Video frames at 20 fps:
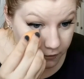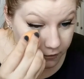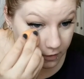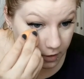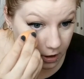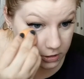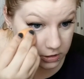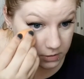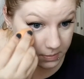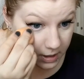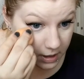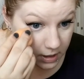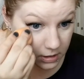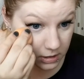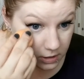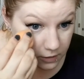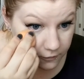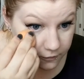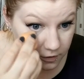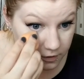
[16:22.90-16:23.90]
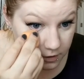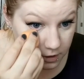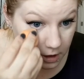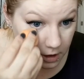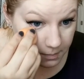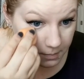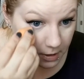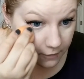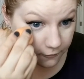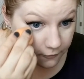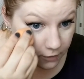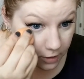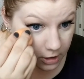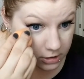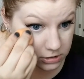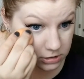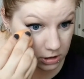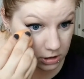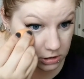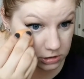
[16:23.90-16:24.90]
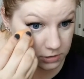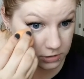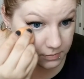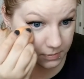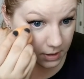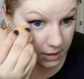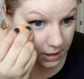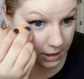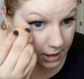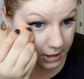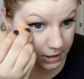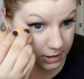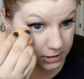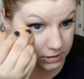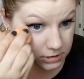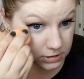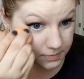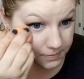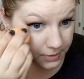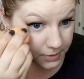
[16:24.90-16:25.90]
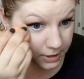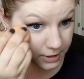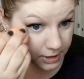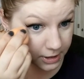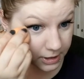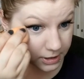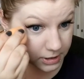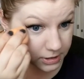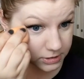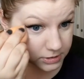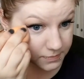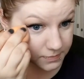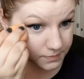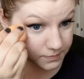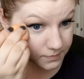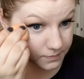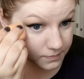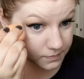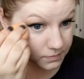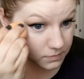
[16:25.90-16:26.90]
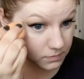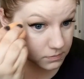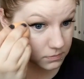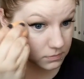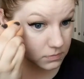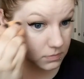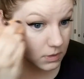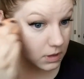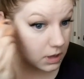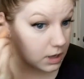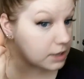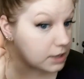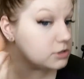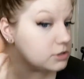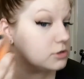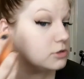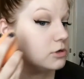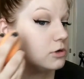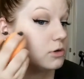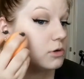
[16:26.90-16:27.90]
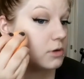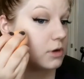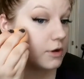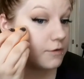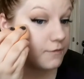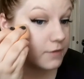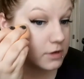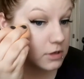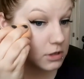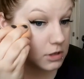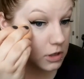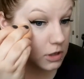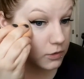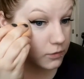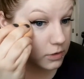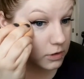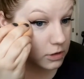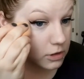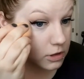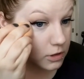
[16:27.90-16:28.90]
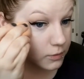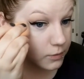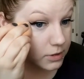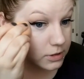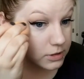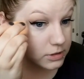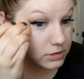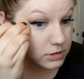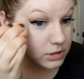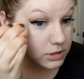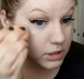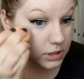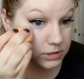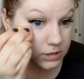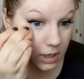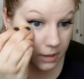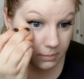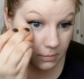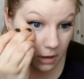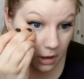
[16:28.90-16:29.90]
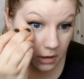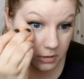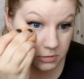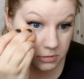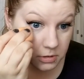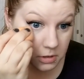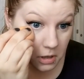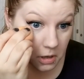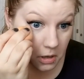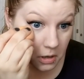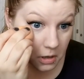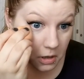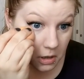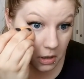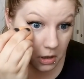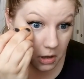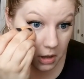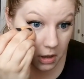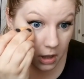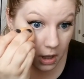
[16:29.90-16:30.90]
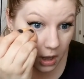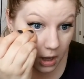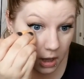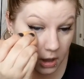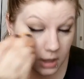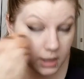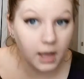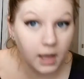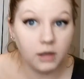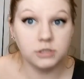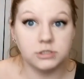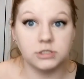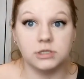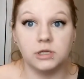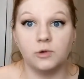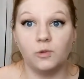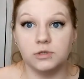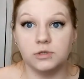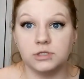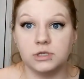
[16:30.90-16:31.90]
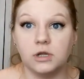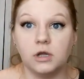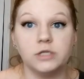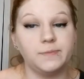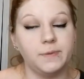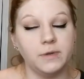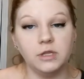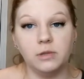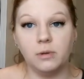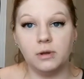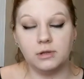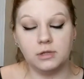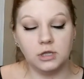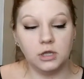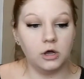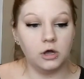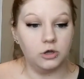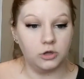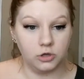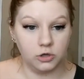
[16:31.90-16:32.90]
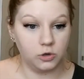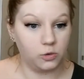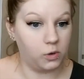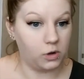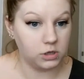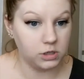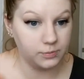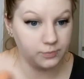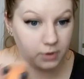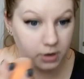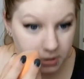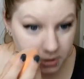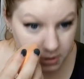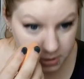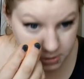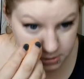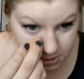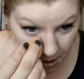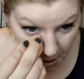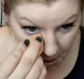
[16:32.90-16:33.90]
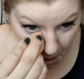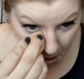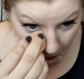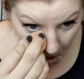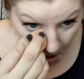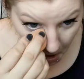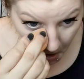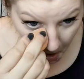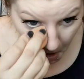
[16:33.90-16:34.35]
for under my my face and under my eyes, but I don't know of any like really good ones because I'm not once again I'll spend the money on good quality products, okay?